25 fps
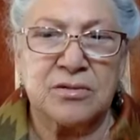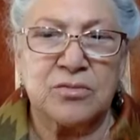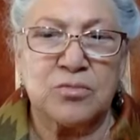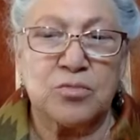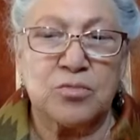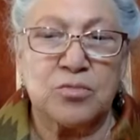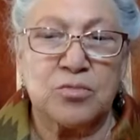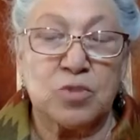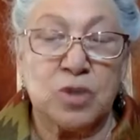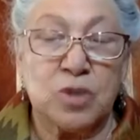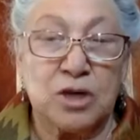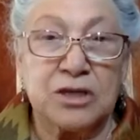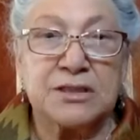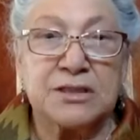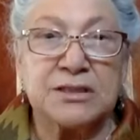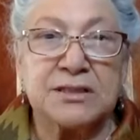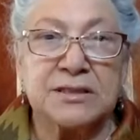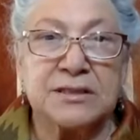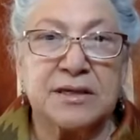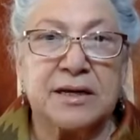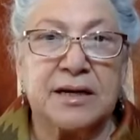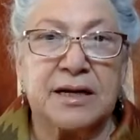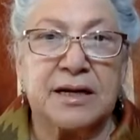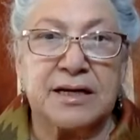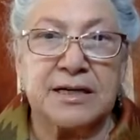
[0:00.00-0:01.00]
was
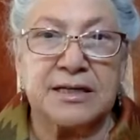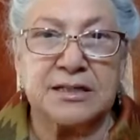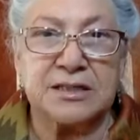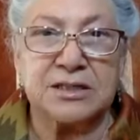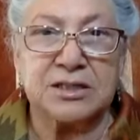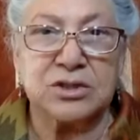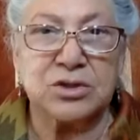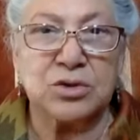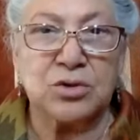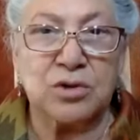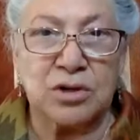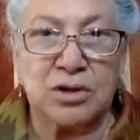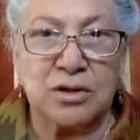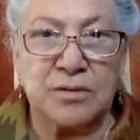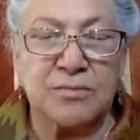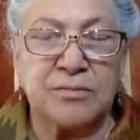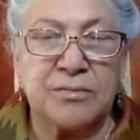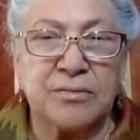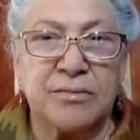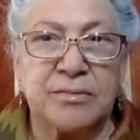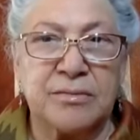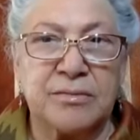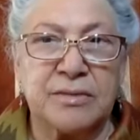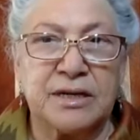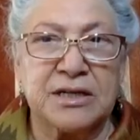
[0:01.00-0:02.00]
that I saw
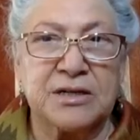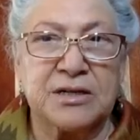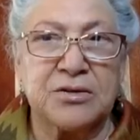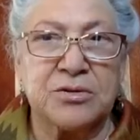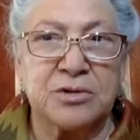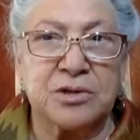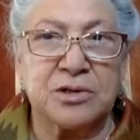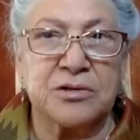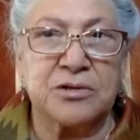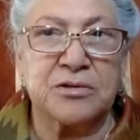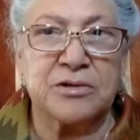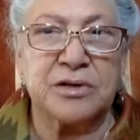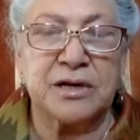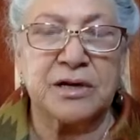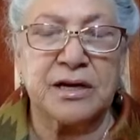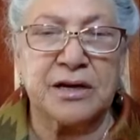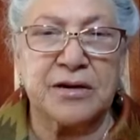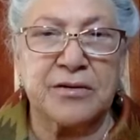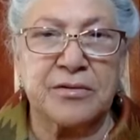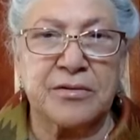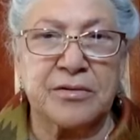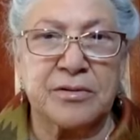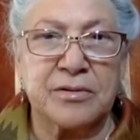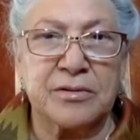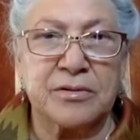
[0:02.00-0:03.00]
my daughter
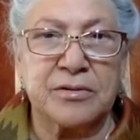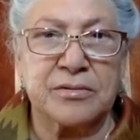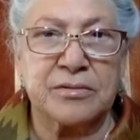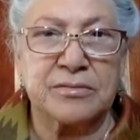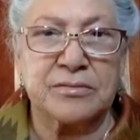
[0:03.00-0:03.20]
Heather